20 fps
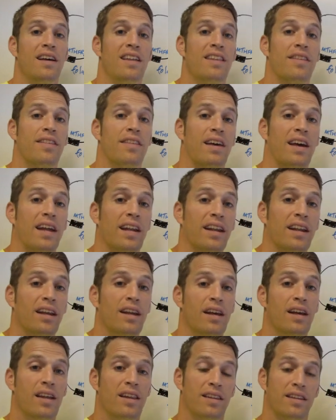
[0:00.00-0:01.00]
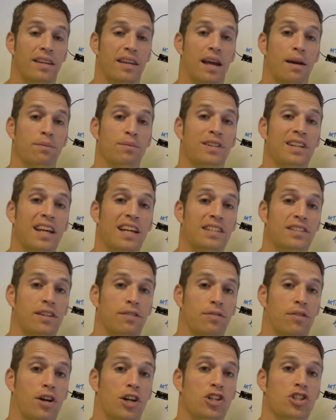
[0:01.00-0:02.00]
then the
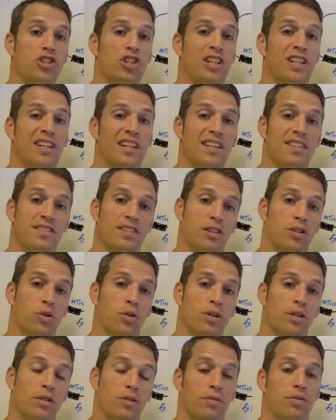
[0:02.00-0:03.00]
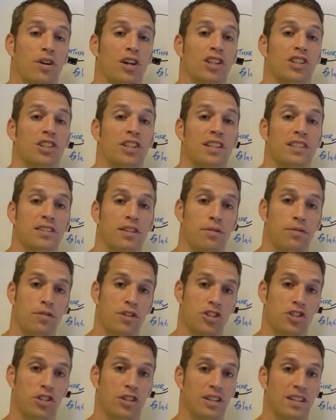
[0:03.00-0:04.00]
MTHFR gene isn't going to function as
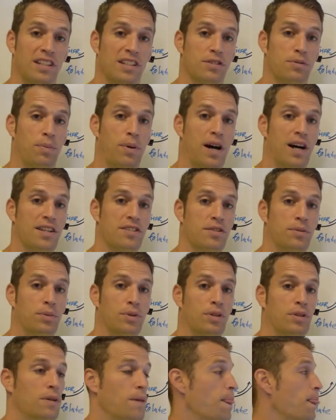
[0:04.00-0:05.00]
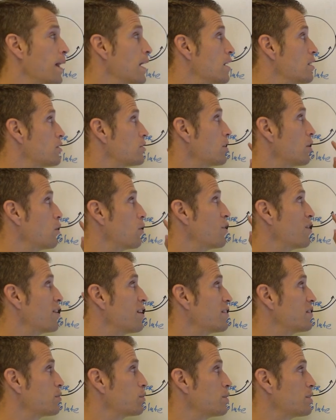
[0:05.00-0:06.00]
efficiently as possible. So
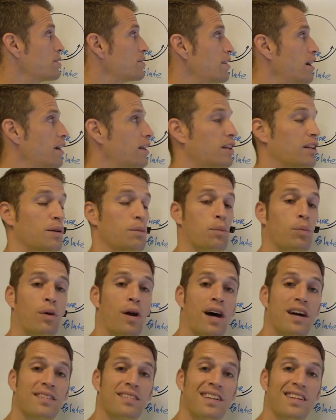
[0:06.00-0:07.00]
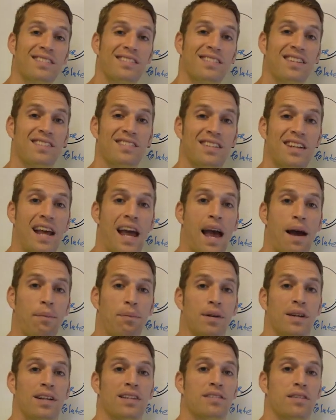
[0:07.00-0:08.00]
this recycling process doesn't
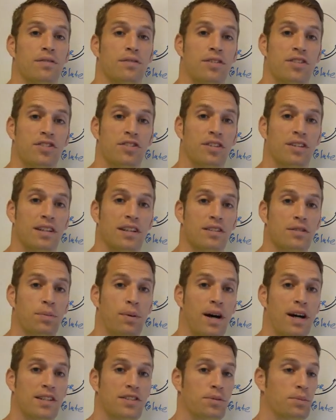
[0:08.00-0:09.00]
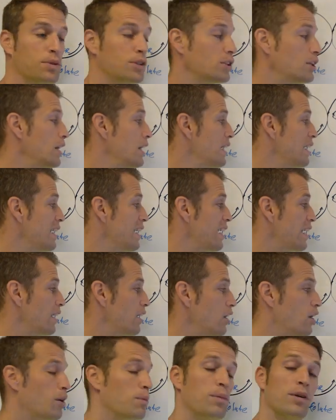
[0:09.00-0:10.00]
happen as efficiently as possible and
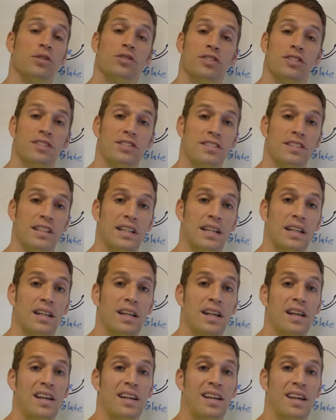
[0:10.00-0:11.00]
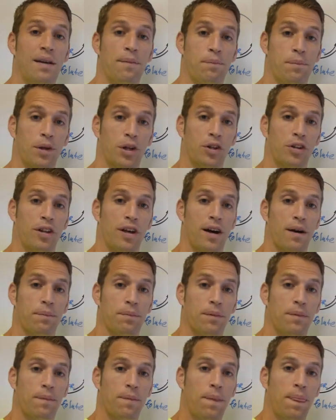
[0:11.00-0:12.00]
homocysteine can build up.